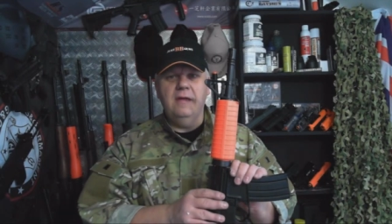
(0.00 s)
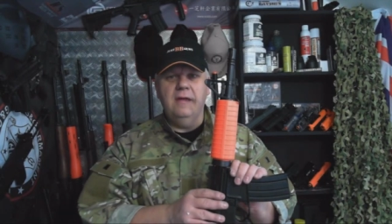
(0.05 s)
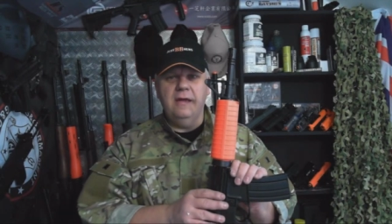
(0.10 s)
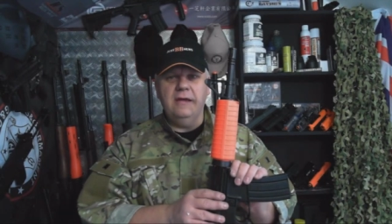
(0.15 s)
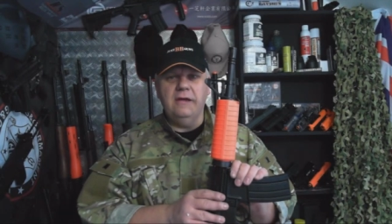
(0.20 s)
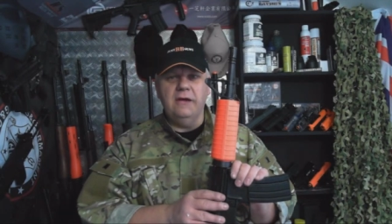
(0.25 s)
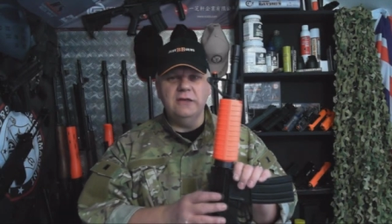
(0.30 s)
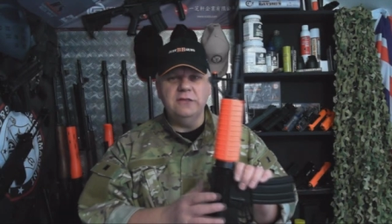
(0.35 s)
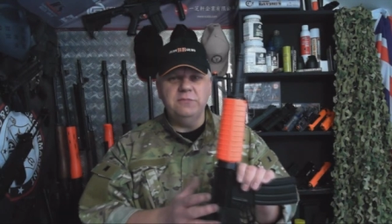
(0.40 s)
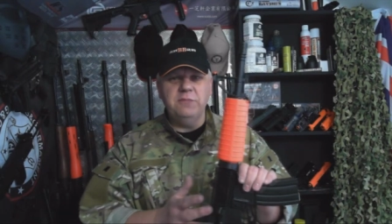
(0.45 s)

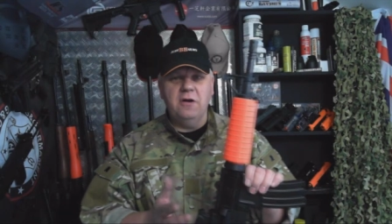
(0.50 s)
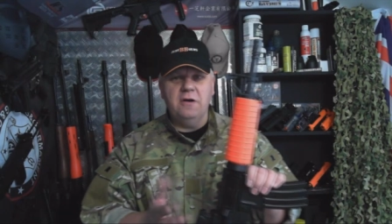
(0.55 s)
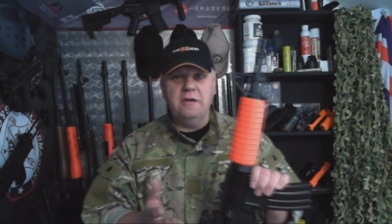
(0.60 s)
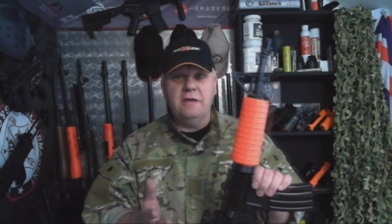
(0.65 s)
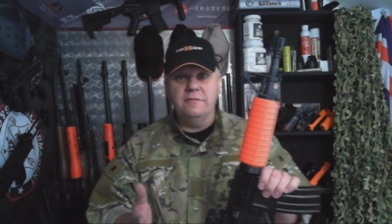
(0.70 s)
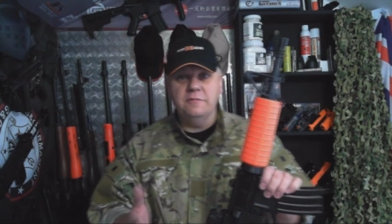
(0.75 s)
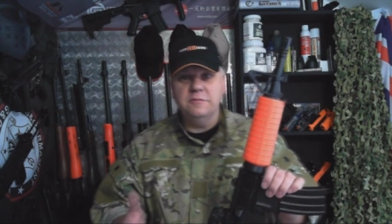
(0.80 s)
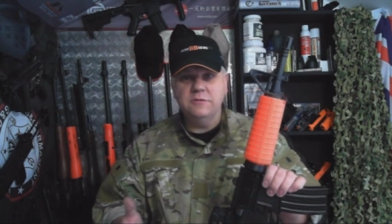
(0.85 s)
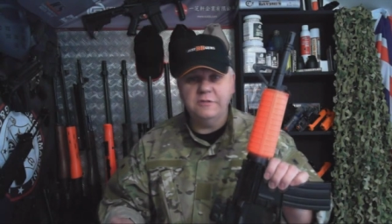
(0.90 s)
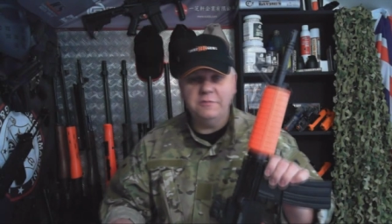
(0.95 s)
Hey guys,
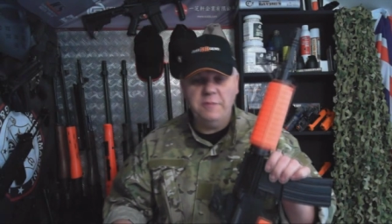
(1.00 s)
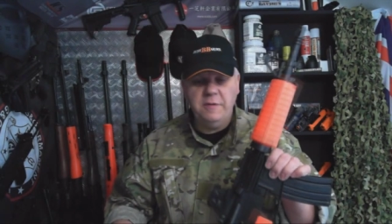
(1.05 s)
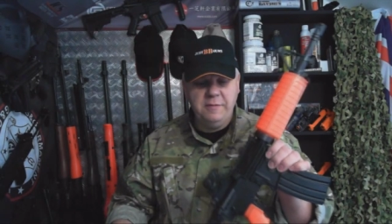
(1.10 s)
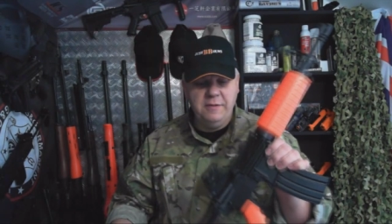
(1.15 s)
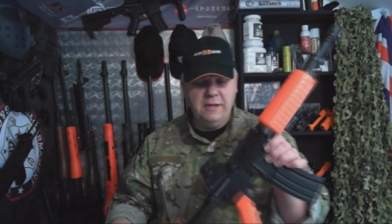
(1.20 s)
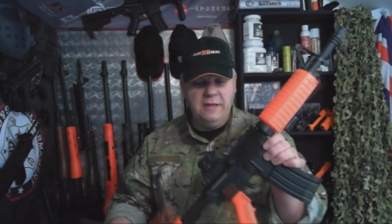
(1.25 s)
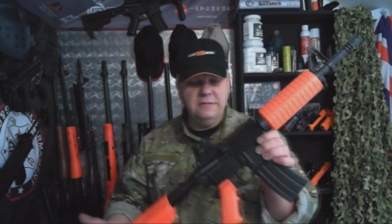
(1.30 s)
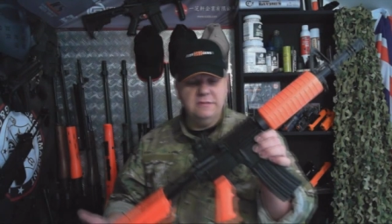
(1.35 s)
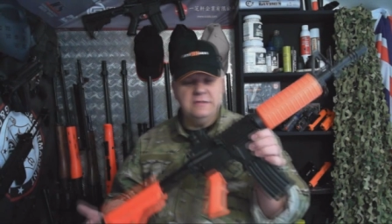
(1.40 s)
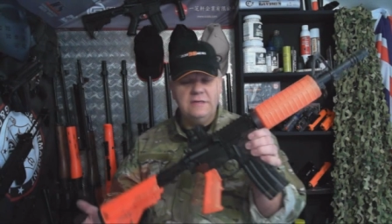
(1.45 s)
Mark here from just b
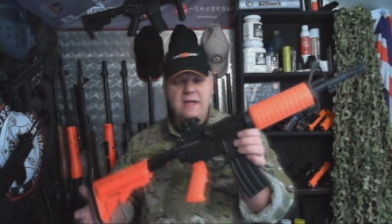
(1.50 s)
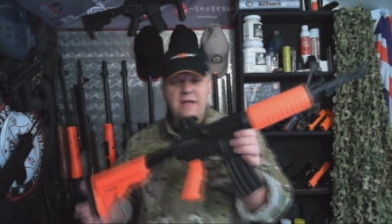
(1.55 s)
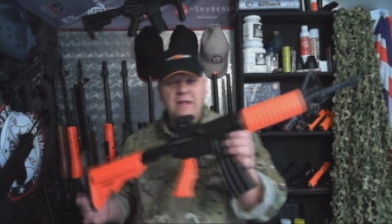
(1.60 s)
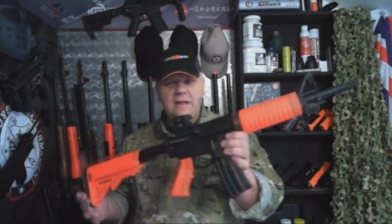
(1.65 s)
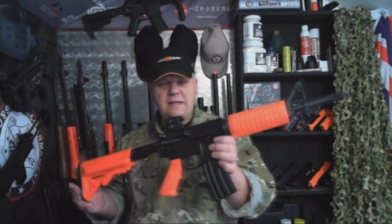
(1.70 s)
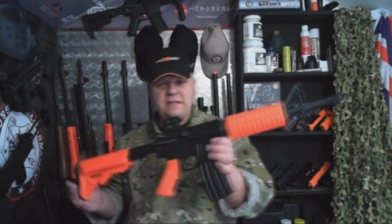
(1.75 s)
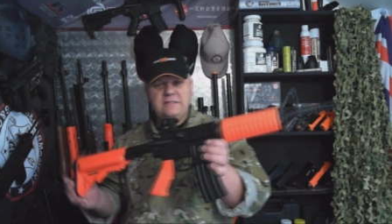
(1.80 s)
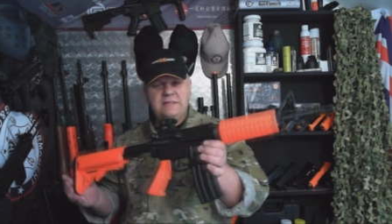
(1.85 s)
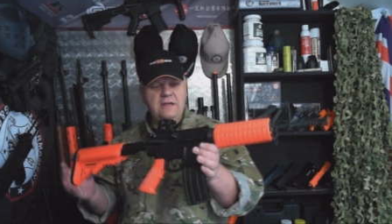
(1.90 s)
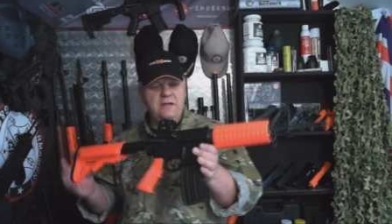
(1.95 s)
b guns.
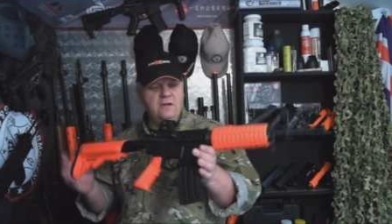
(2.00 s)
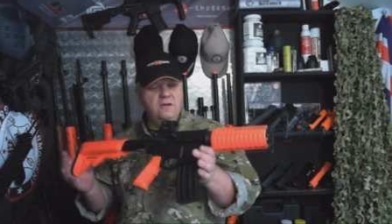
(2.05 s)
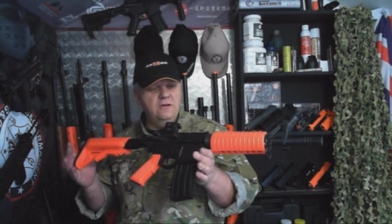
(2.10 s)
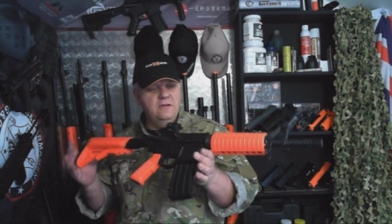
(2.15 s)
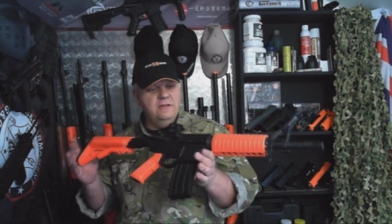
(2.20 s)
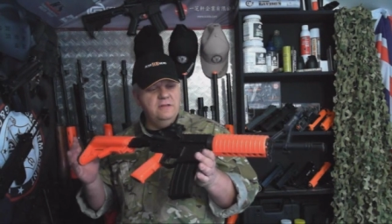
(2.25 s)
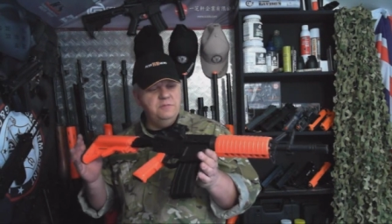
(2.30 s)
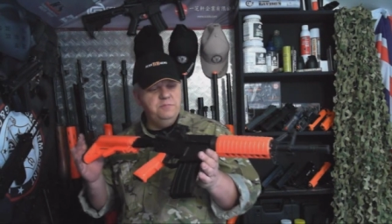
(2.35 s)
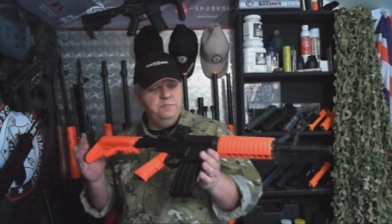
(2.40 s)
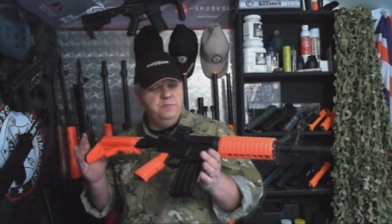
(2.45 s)
Let's take a
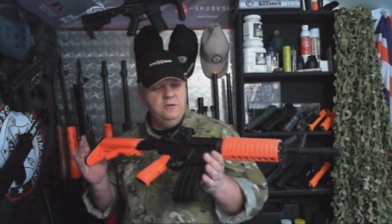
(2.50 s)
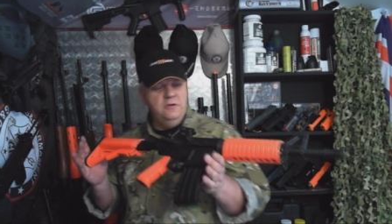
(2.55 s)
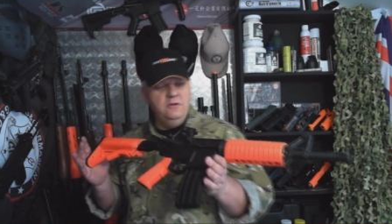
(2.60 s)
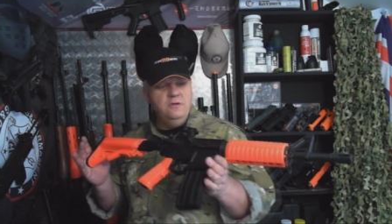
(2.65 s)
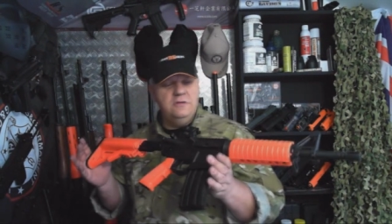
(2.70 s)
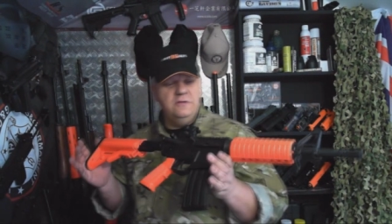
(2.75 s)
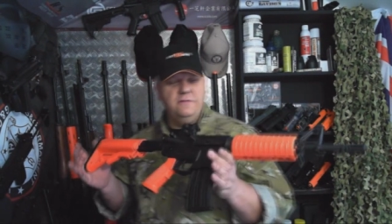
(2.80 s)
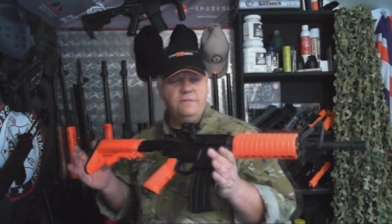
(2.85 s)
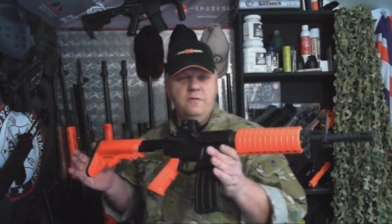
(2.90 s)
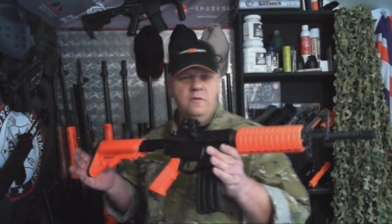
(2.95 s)
look at this
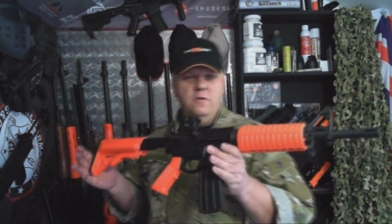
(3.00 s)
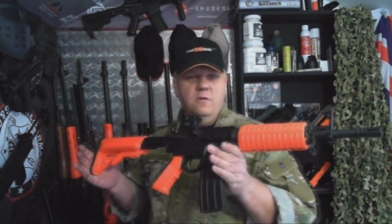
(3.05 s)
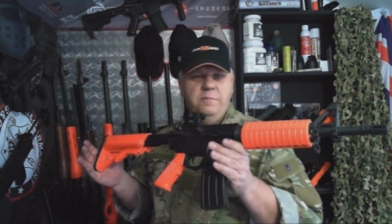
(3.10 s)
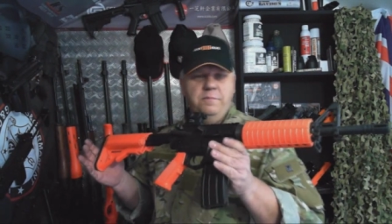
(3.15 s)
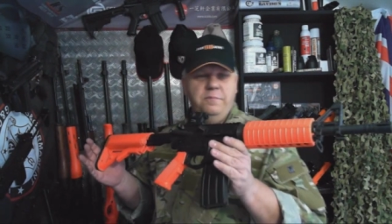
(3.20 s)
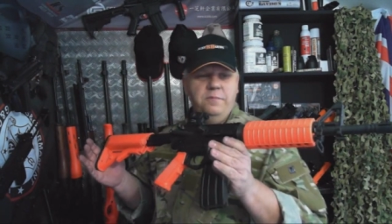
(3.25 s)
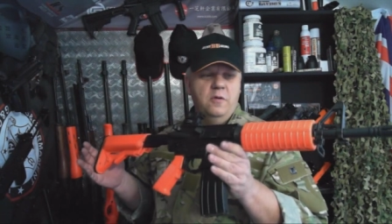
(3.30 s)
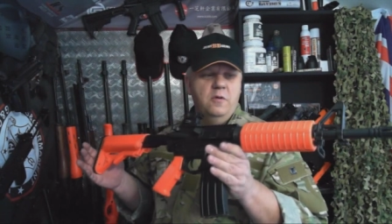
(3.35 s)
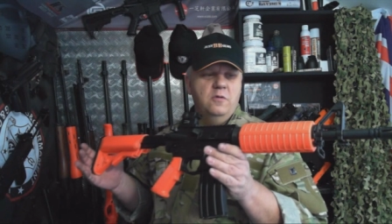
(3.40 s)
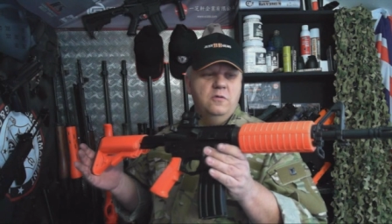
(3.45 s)

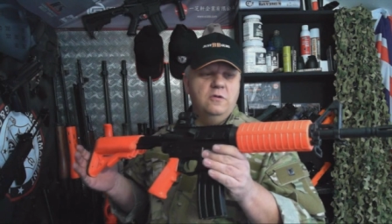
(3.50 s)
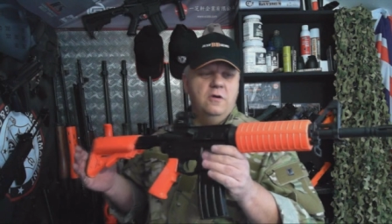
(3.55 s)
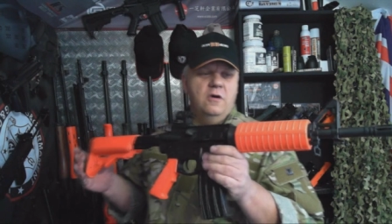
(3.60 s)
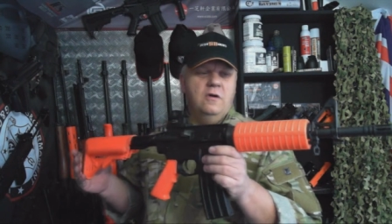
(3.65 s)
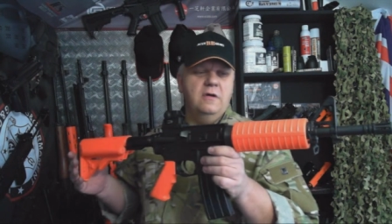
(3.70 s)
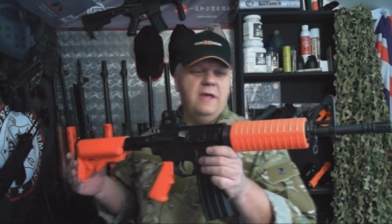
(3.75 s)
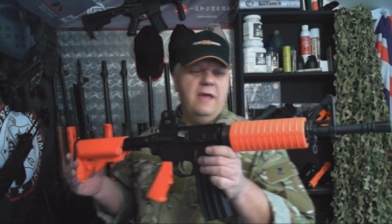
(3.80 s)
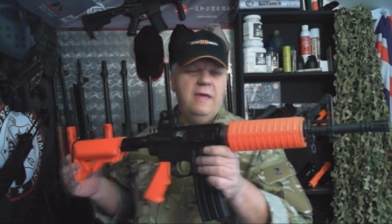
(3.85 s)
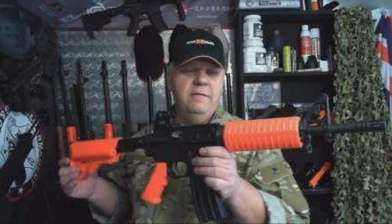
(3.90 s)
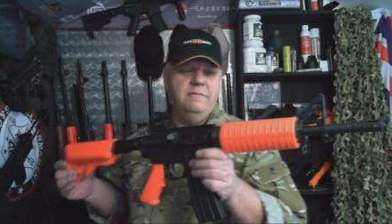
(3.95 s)
beautiful
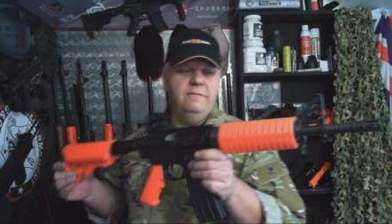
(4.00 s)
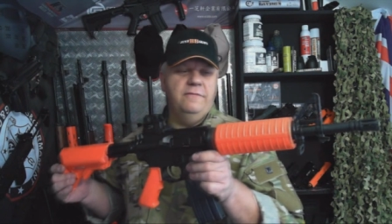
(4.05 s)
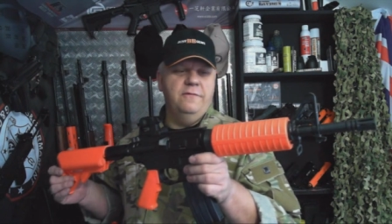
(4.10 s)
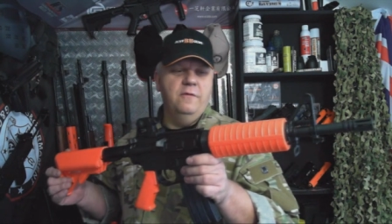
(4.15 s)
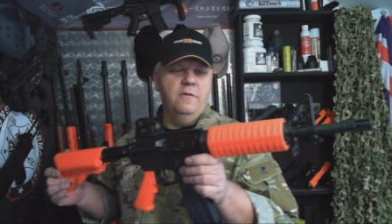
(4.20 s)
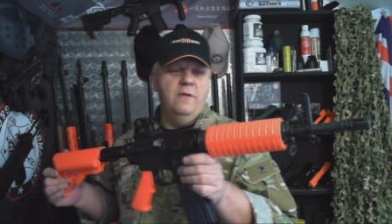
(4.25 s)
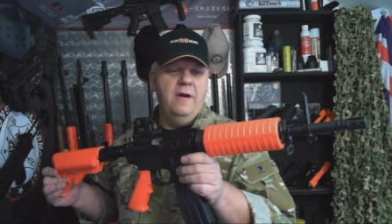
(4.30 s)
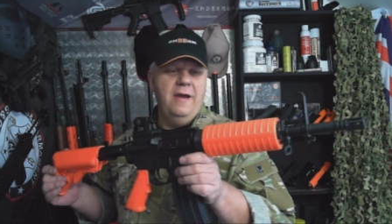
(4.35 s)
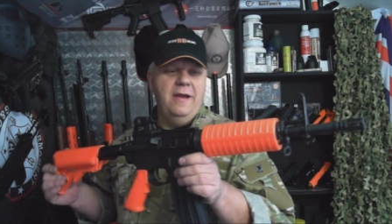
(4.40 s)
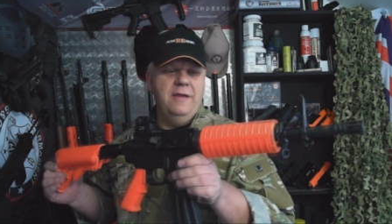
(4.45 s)
Bulldog M
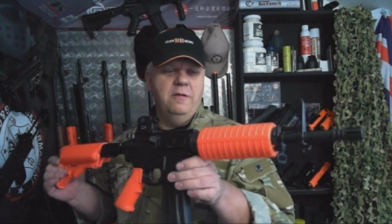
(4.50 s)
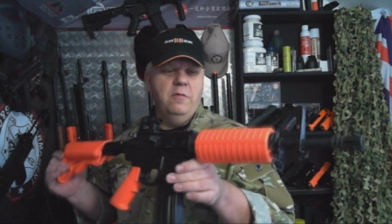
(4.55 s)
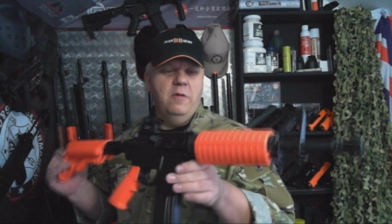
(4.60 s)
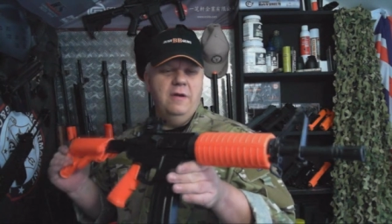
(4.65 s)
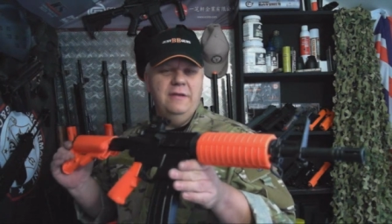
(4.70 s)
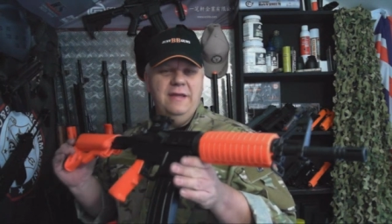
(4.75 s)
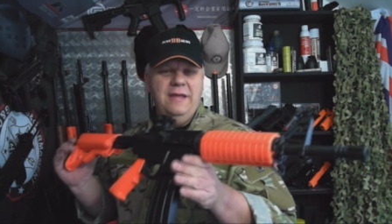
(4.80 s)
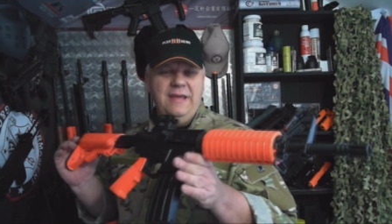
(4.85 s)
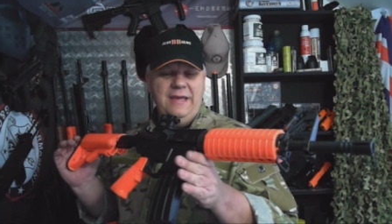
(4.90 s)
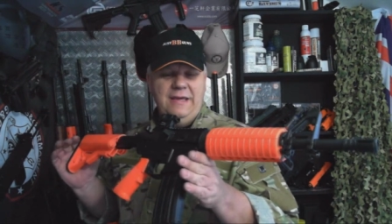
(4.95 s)
four A
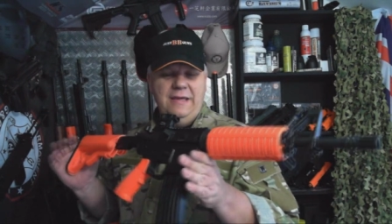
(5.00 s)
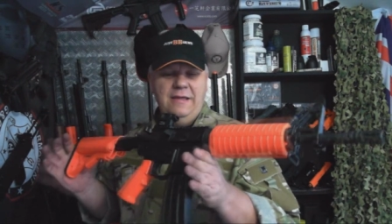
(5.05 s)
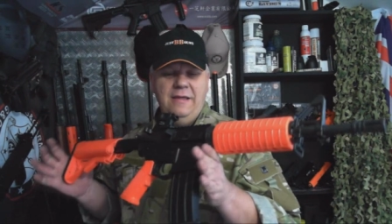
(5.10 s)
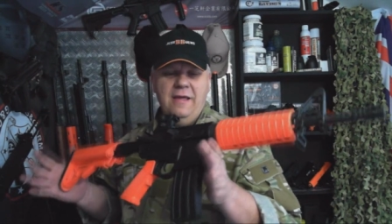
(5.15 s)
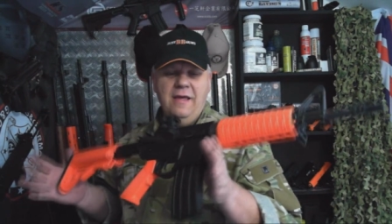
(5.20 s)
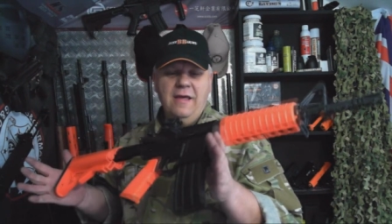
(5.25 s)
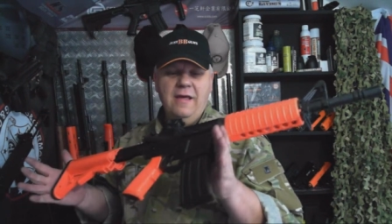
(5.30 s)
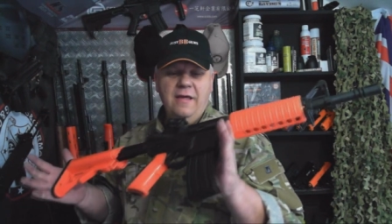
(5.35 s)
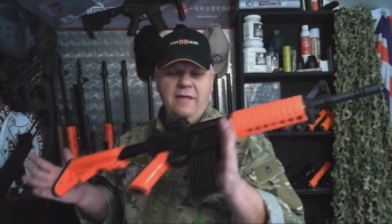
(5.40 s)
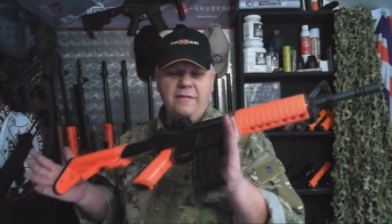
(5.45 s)
one E.